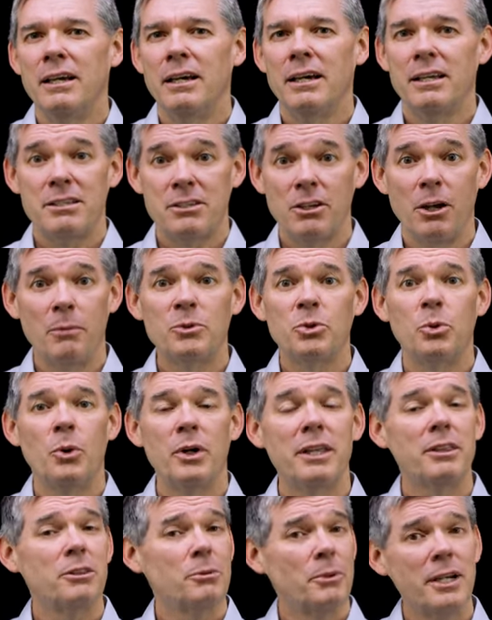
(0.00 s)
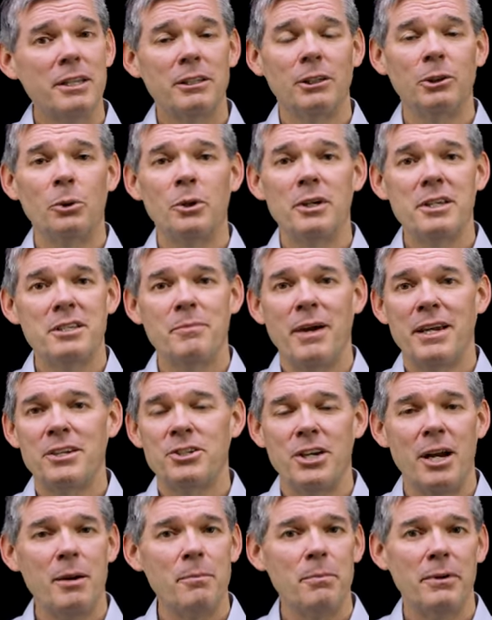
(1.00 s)
Uh, Psalm 23, the Lord is my
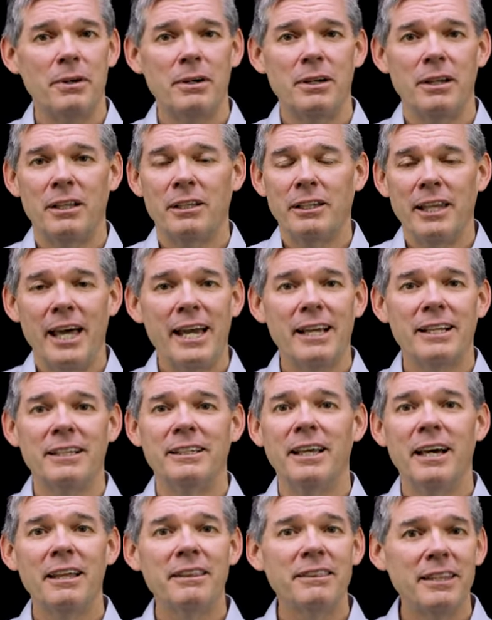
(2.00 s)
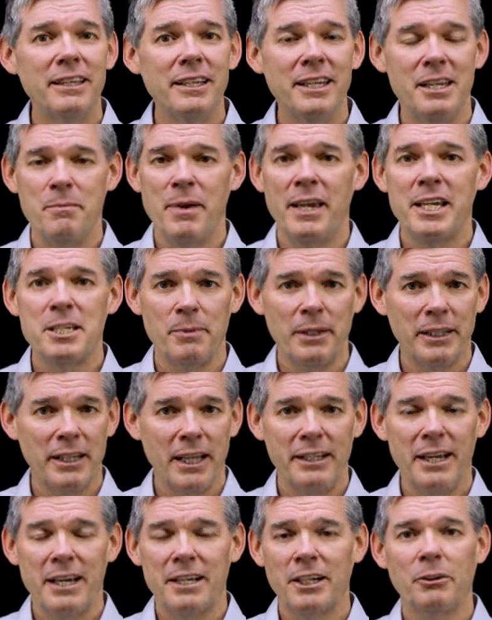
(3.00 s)
shepherd, I'll lack nothing. He makes me
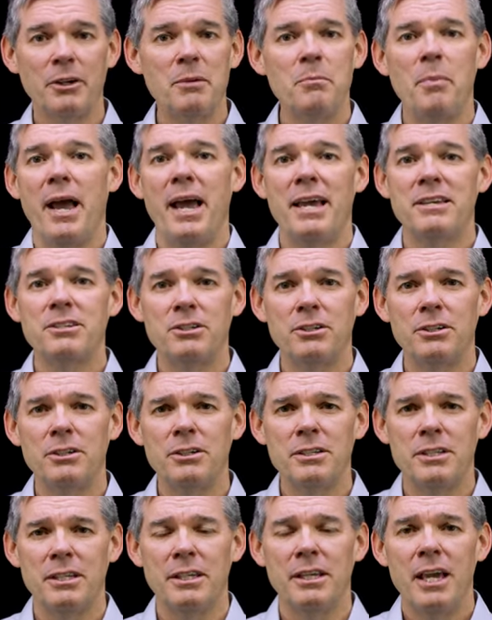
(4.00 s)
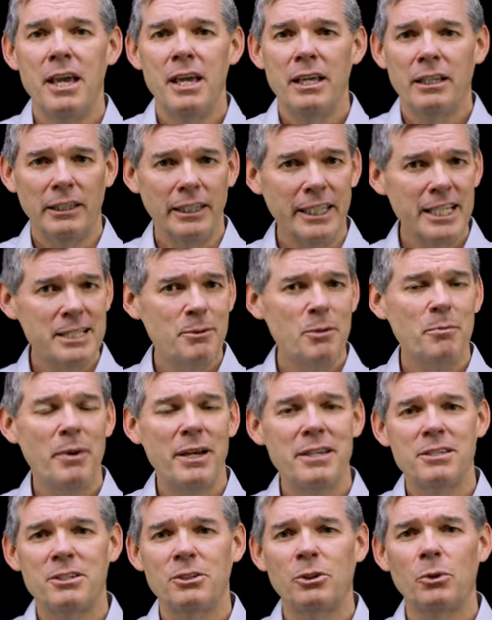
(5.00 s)
lie down in green pastures. He leads me
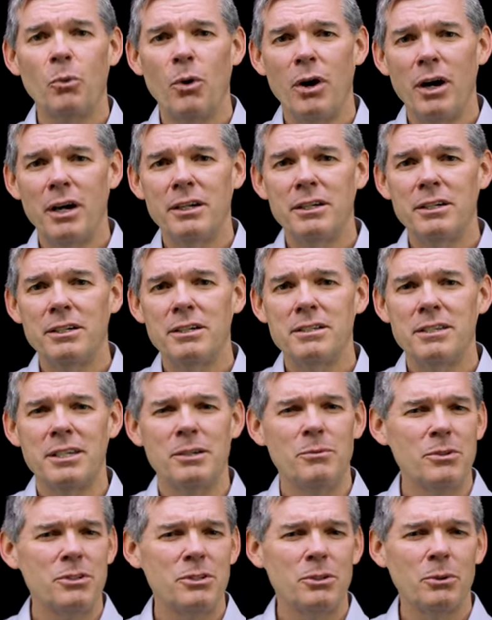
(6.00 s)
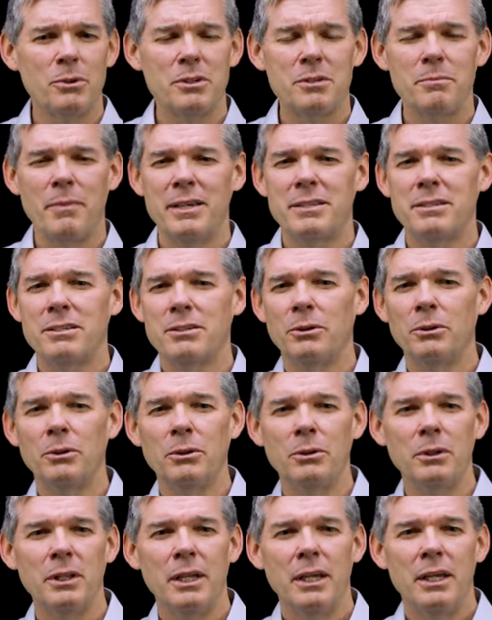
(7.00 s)
by still waters. He restores my
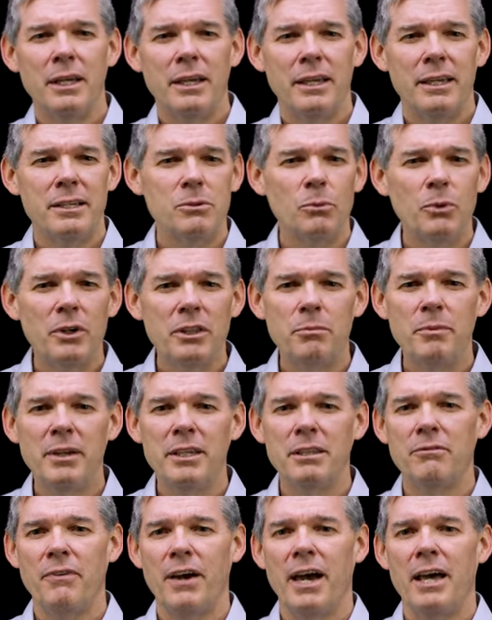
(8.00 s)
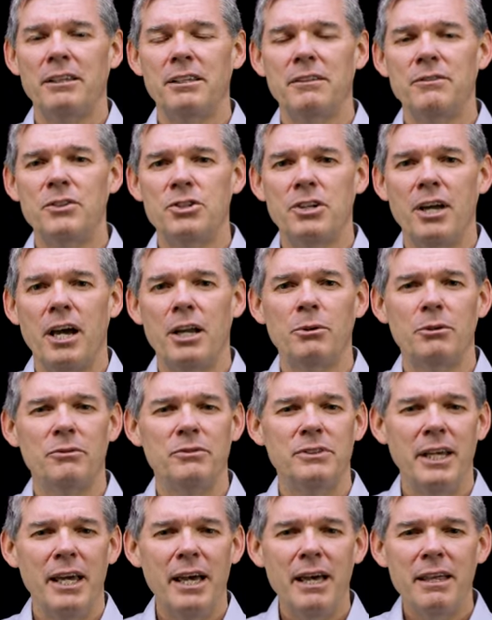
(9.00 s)
soul. He's with me in the valley of the shadow
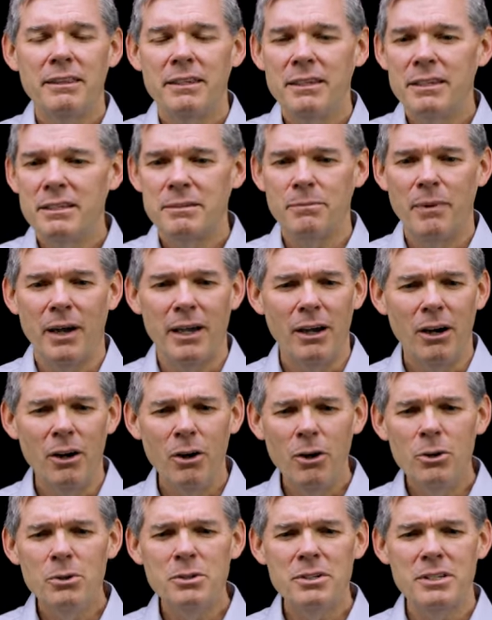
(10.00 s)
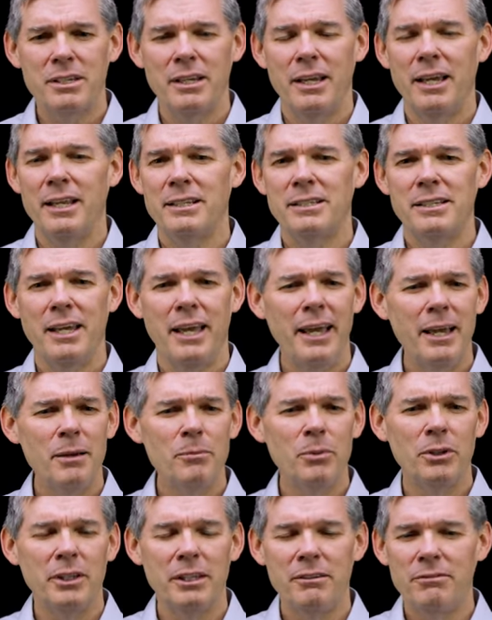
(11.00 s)
of death. He is my host at
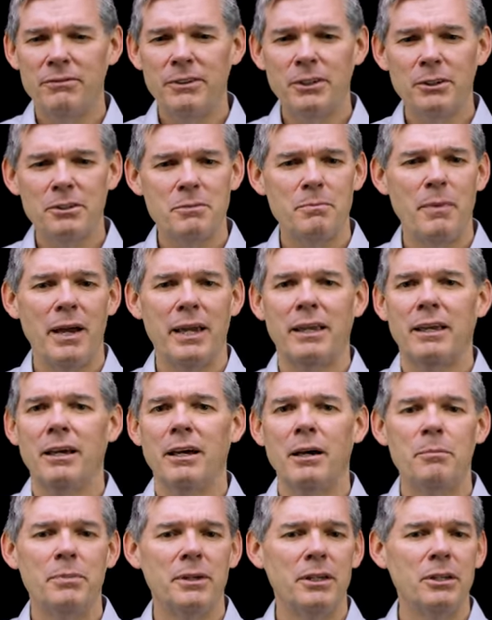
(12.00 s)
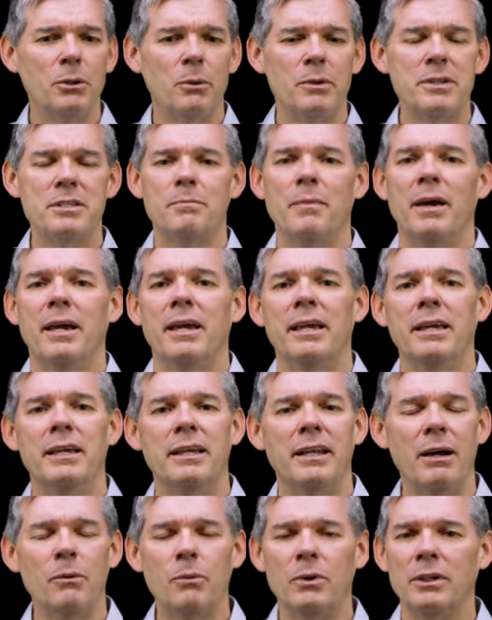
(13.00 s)
table. He fills my cup. He anoints my
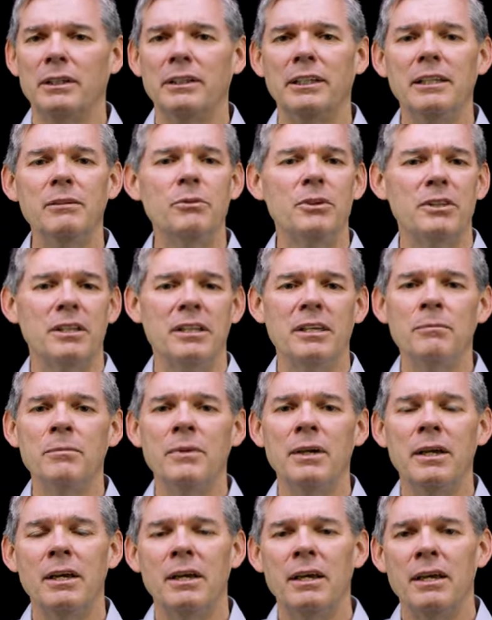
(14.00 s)
head. I want to live with him